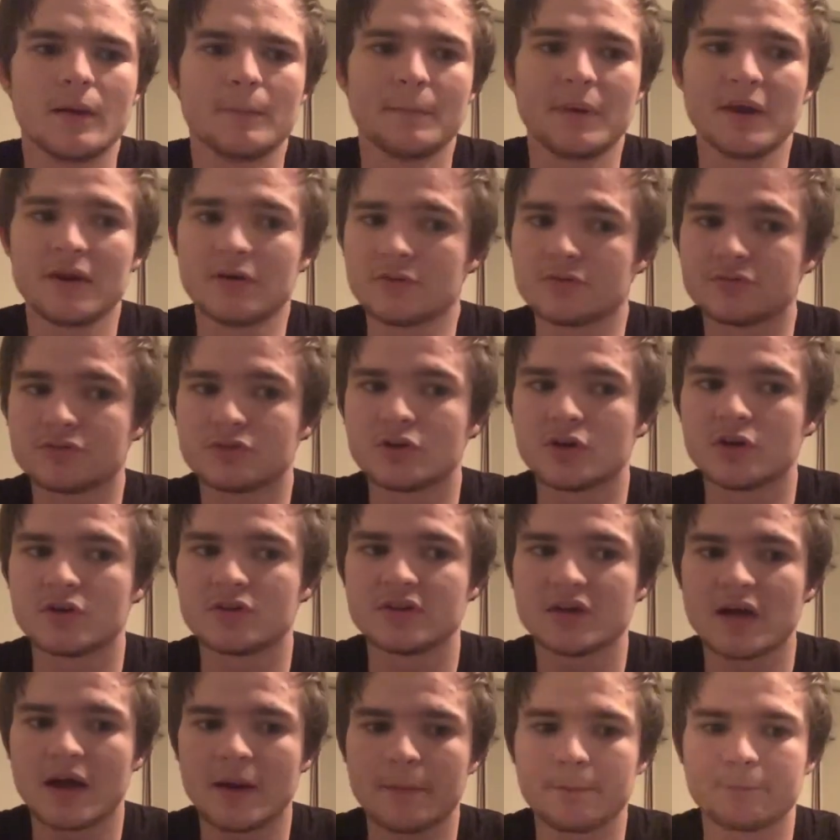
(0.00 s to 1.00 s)
Penrith
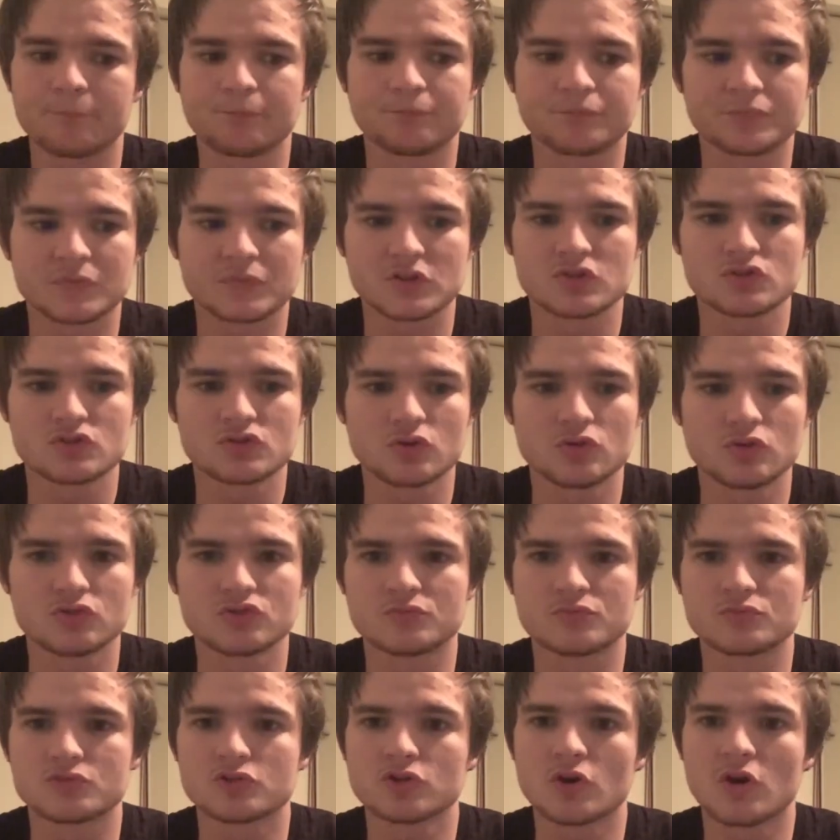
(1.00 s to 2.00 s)
turned up, scored
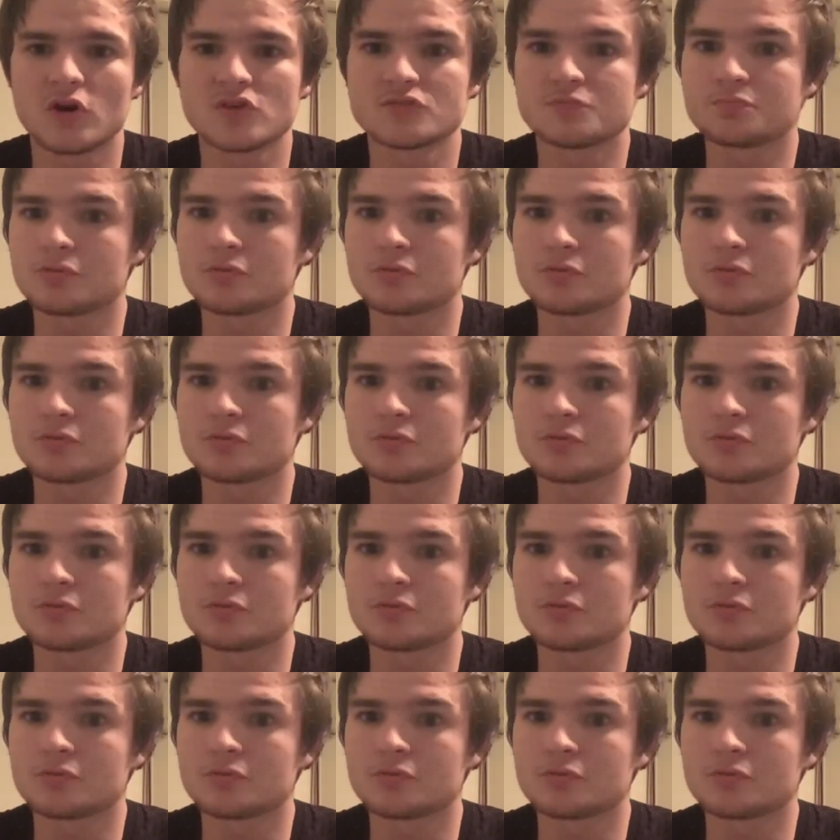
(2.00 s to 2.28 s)
some tries.